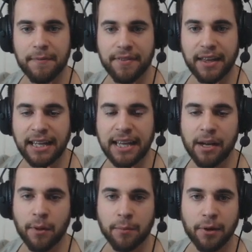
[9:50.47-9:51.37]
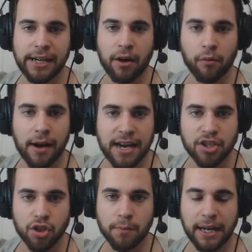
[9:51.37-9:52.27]
thinking I want to bring out
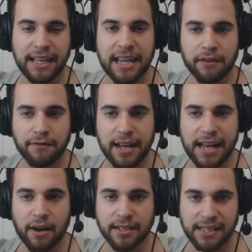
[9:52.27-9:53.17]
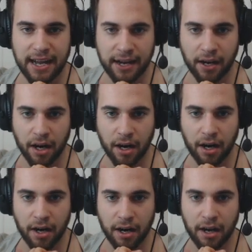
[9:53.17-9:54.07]
Raichu, but I can't fake out his
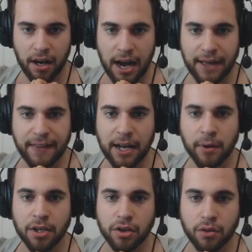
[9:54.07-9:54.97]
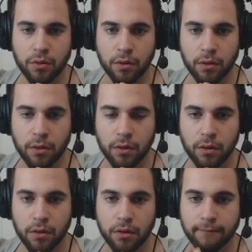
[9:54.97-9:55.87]
Gengar. I think I want to
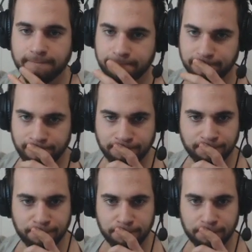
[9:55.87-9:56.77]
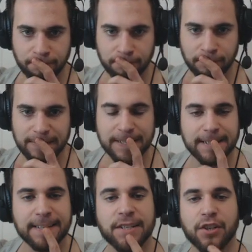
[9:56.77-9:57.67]
do... This
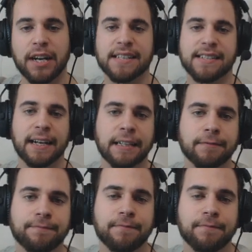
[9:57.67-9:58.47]
is interesting.